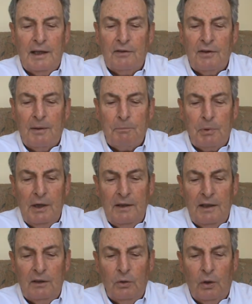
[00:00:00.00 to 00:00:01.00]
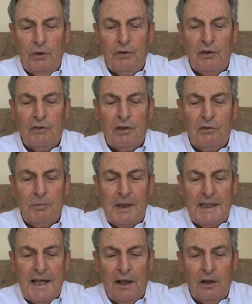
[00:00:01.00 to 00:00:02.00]
He's had breathing noises, he's
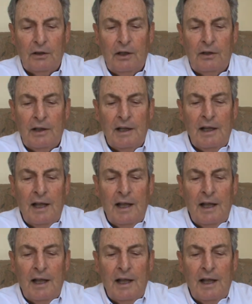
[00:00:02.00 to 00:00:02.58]
been gelded.